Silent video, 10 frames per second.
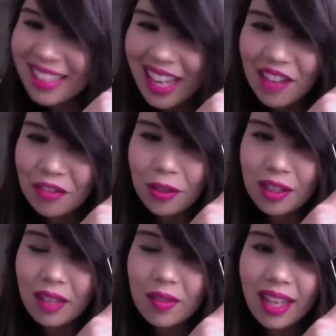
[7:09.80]
Everyone
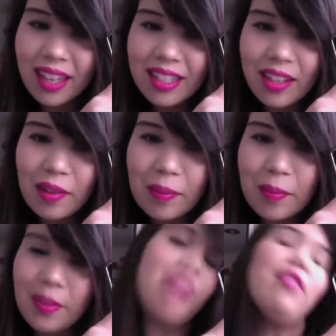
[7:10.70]
loves Satin Taupe.
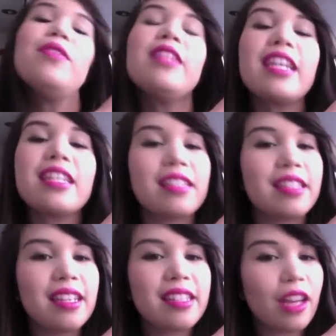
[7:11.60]
Everyone like
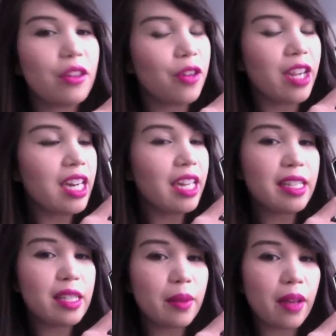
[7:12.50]
says how great it
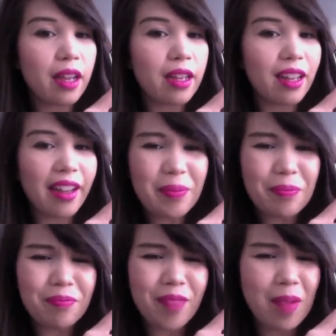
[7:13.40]
is.
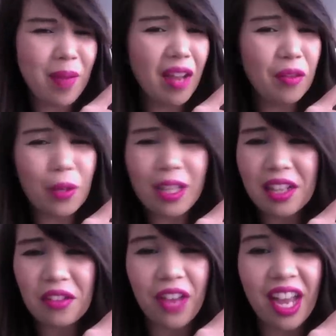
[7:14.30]
I'm not really a
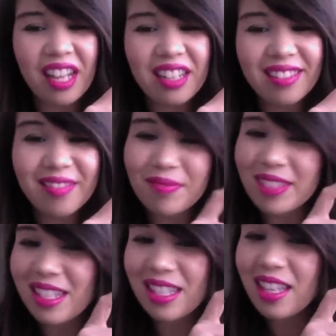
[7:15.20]
fan. It
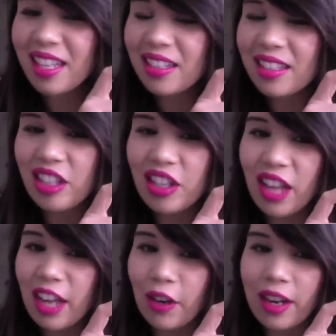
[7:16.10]
doesn't like look
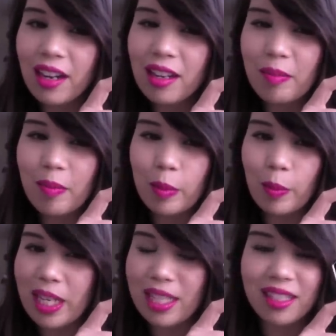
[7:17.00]
that great on
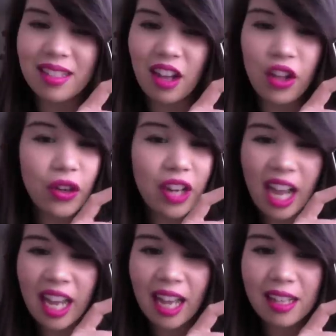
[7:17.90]
my coloring, I
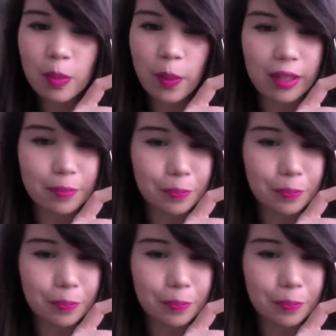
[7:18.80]
guess, but